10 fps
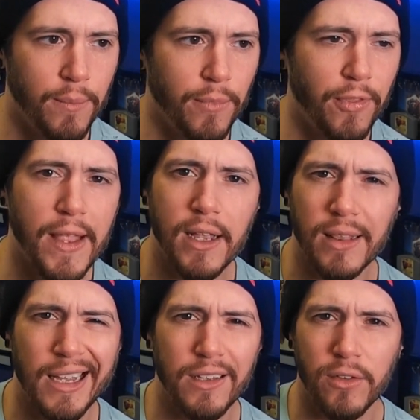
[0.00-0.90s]
Think
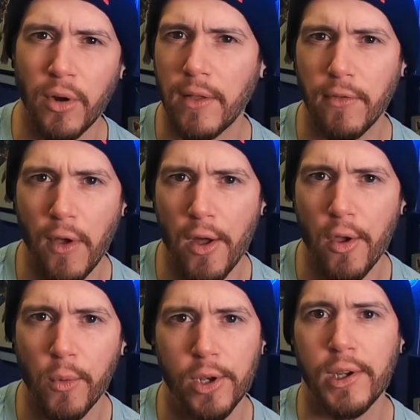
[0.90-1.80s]
like the Grand Theft Auto,
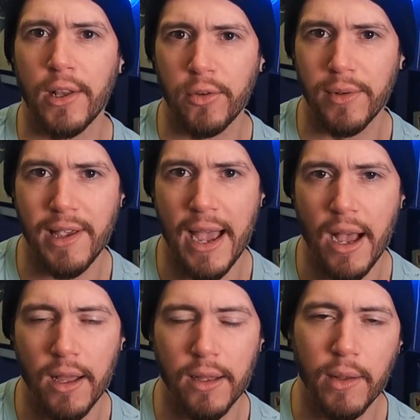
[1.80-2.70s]
when you get into
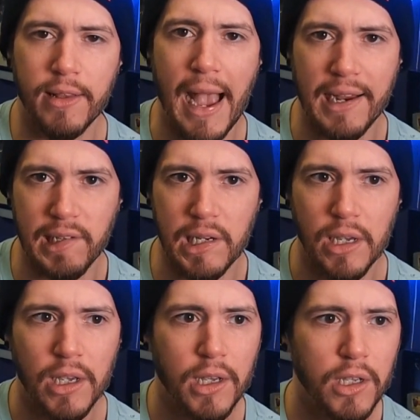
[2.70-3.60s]
a taxi,
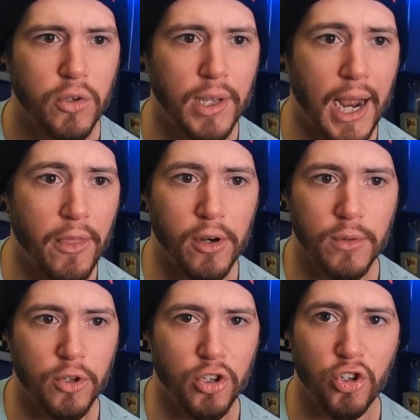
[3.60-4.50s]
you can either
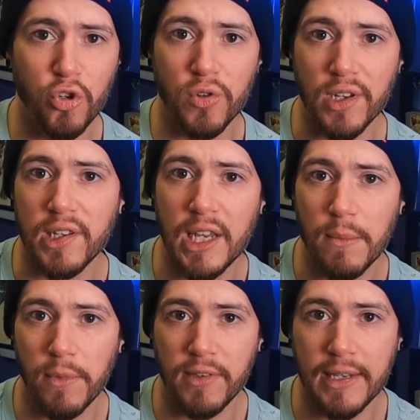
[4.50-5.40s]
just choose to skip
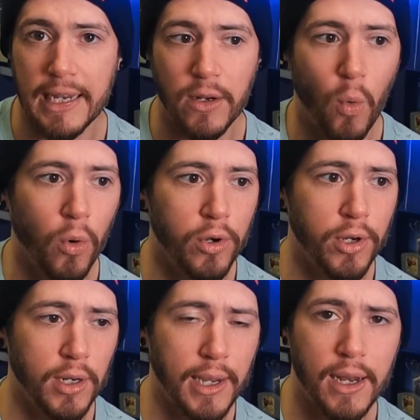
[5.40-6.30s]
the scene, or you
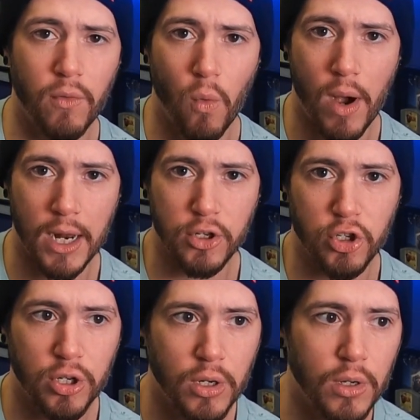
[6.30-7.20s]
can kind of watch,